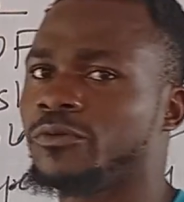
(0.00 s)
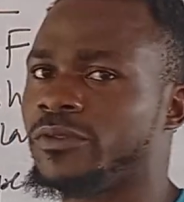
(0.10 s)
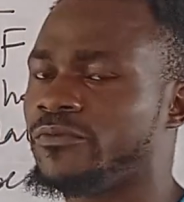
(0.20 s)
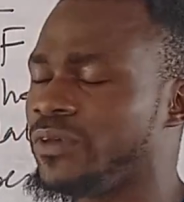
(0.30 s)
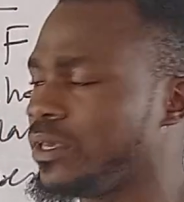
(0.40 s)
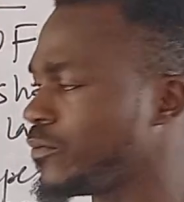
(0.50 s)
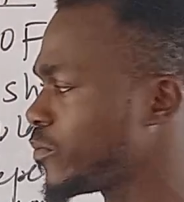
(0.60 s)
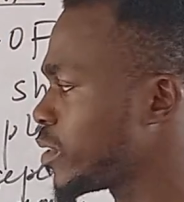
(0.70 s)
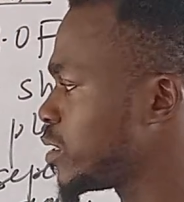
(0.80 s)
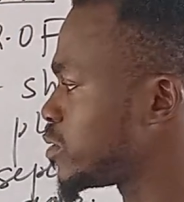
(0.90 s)
with V.
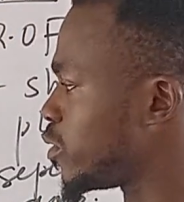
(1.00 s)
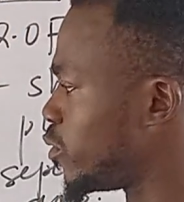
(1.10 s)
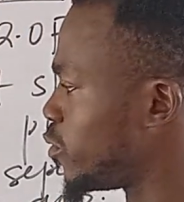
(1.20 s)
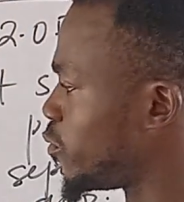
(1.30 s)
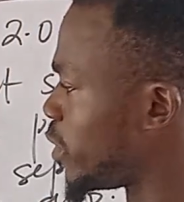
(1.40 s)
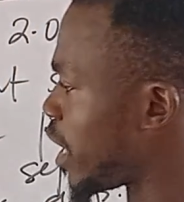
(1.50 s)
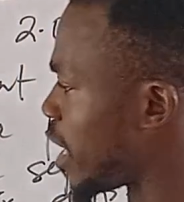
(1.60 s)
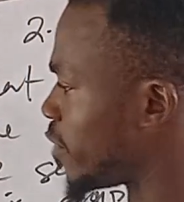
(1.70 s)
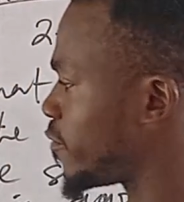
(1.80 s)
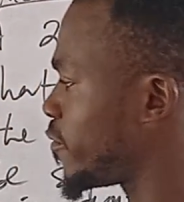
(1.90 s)
So we
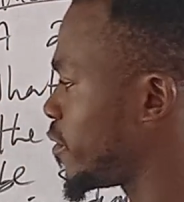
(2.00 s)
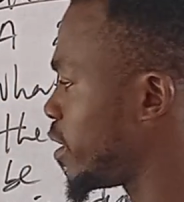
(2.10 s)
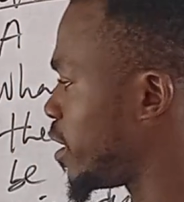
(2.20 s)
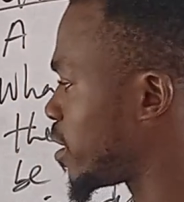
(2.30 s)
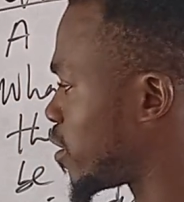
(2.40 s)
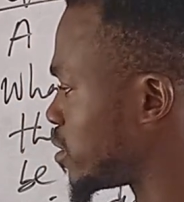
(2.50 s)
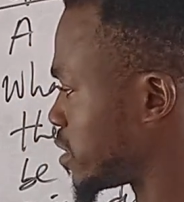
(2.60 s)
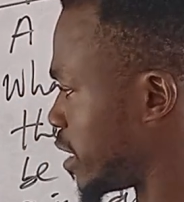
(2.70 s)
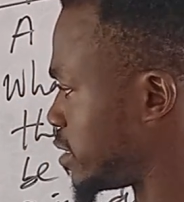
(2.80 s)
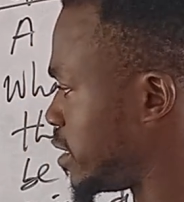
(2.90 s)
have a
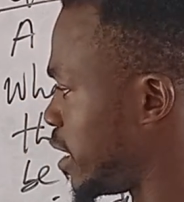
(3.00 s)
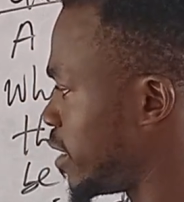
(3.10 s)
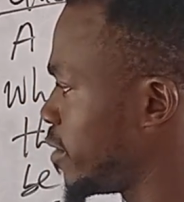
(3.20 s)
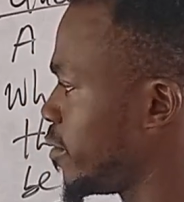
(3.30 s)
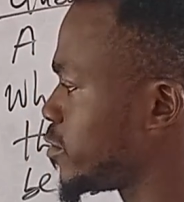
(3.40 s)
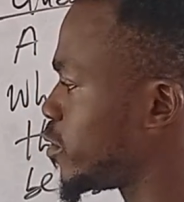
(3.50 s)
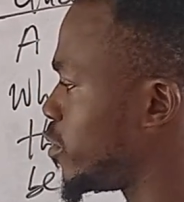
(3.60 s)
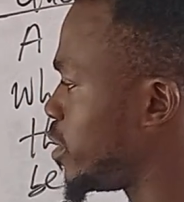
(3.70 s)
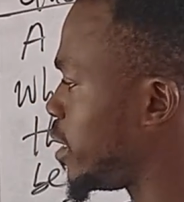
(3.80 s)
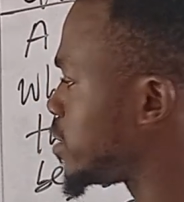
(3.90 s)
constant here.
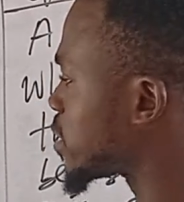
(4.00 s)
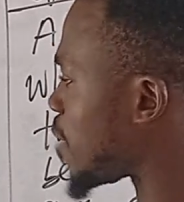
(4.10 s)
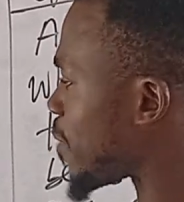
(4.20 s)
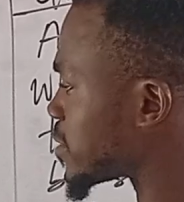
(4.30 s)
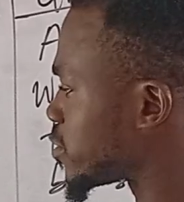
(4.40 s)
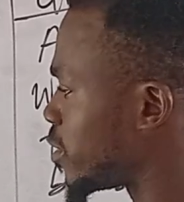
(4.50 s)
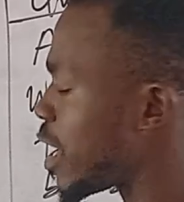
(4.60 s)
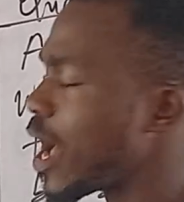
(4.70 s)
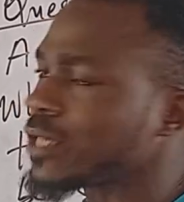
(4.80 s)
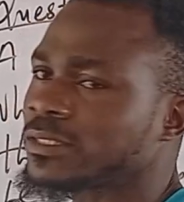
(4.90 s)
So each
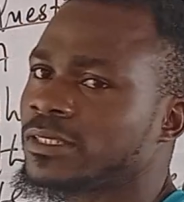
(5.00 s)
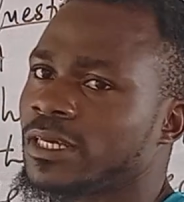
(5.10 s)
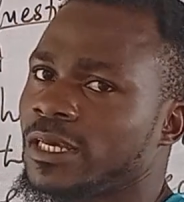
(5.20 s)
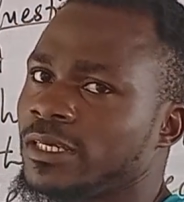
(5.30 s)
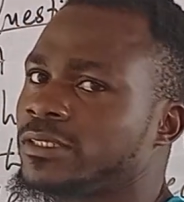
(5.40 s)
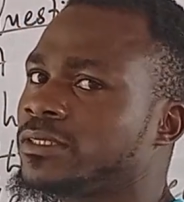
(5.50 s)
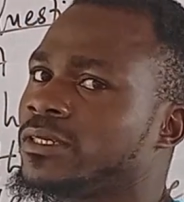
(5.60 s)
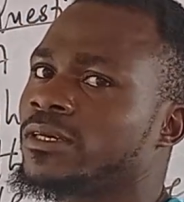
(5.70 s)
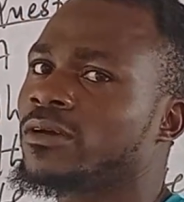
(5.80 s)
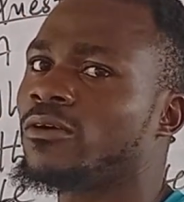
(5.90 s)
capacitor has
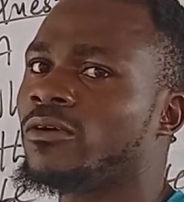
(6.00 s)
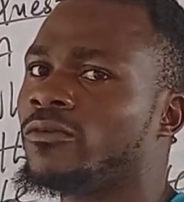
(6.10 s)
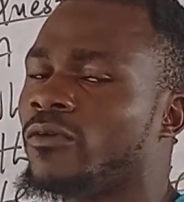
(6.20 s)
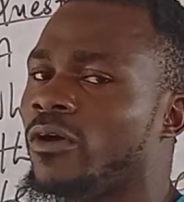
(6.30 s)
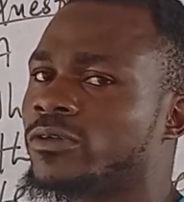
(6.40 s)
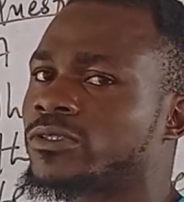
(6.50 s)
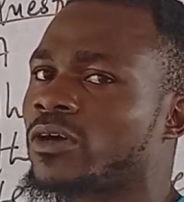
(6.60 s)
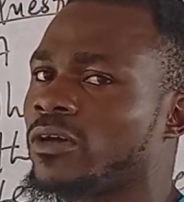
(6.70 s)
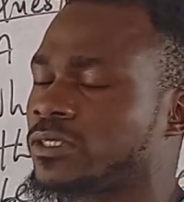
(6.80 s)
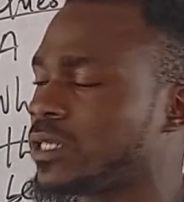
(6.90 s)
its own
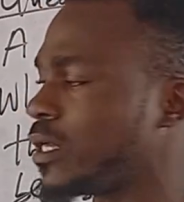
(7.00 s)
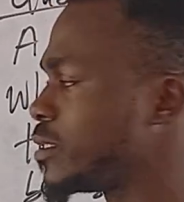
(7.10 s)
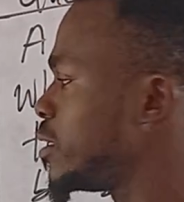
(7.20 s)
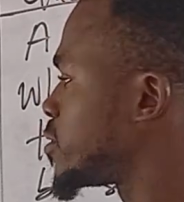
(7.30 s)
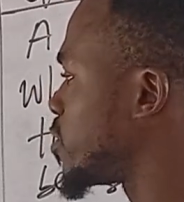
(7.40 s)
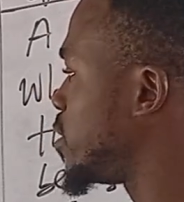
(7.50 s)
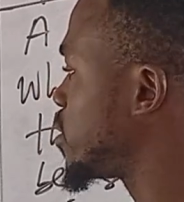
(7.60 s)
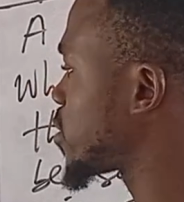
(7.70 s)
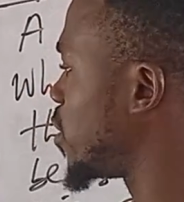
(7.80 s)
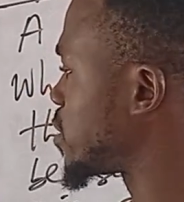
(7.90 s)
constant. So
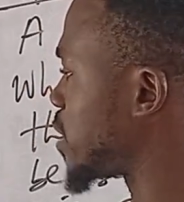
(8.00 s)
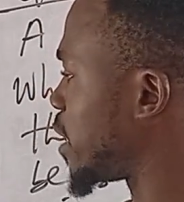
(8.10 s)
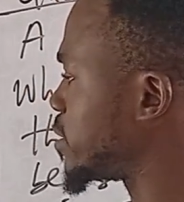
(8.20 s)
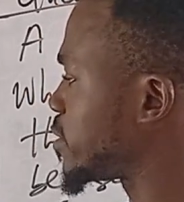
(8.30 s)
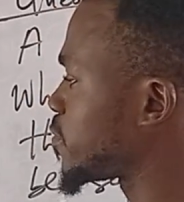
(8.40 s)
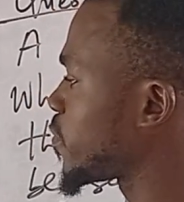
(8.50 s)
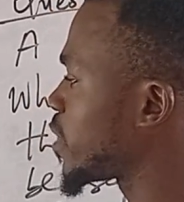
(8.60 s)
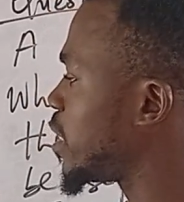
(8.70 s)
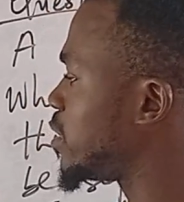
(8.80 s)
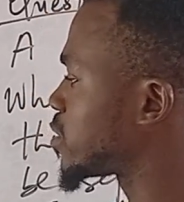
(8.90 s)
this constant
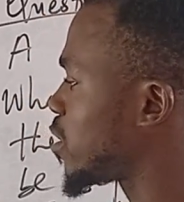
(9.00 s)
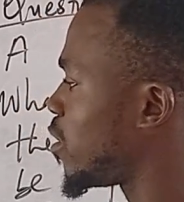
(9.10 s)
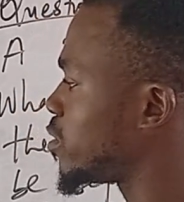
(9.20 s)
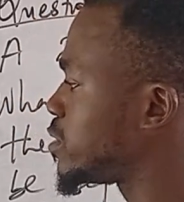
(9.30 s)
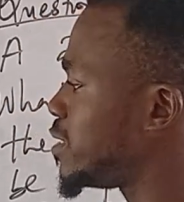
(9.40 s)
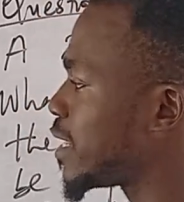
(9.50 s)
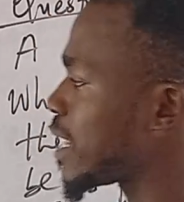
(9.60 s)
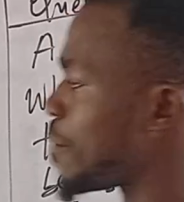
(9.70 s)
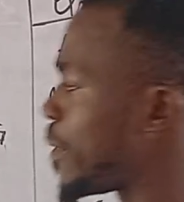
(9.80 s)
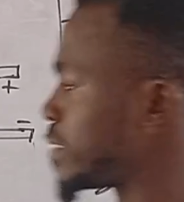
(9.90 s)
is called the
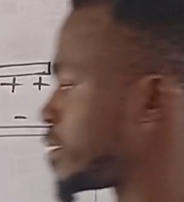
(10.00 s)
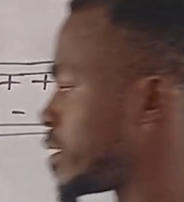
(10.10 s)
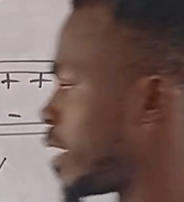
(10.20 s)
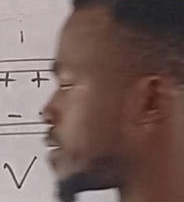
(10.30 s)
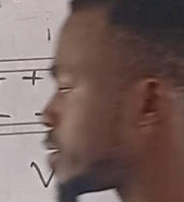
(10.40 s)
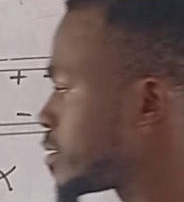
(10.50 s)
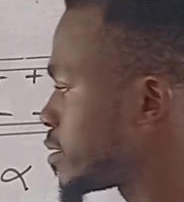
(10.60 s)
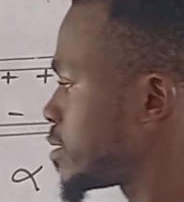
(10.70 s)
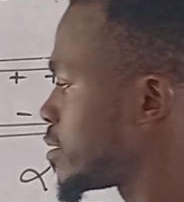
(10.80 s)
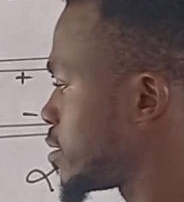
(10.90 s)

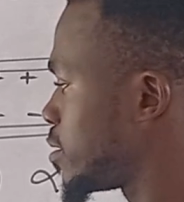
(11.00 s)
capacitance